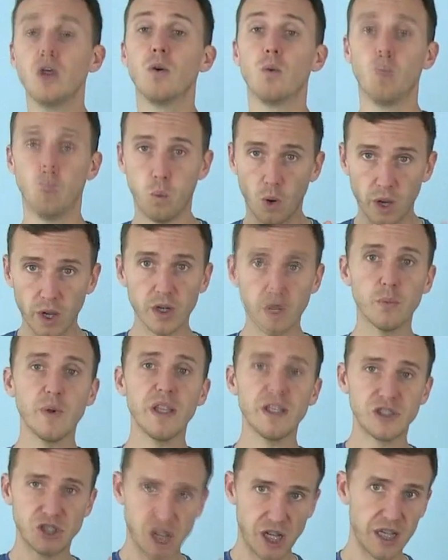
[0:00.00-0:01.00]
what are
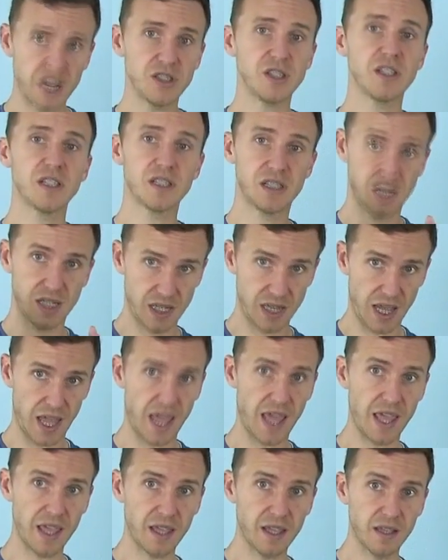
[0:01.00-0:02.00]
we changing
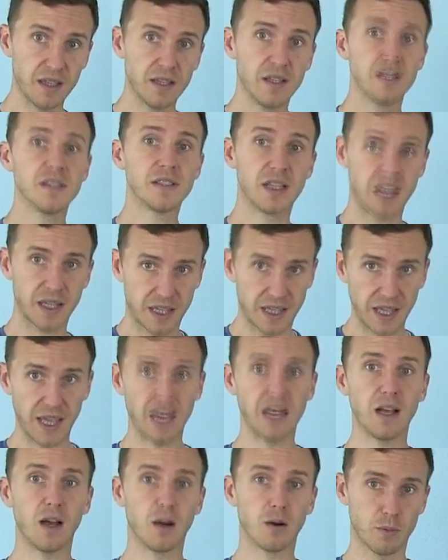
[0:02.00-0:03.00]
today to
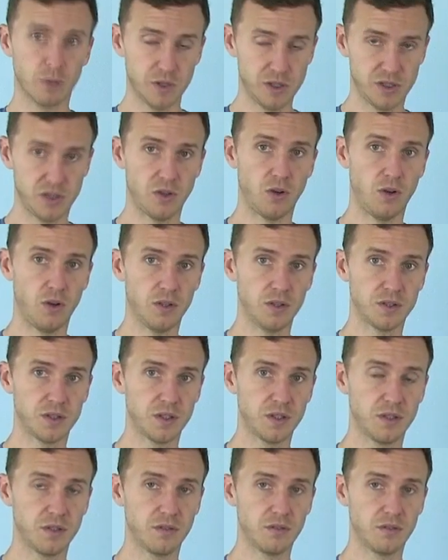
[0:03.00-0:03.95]
get a result?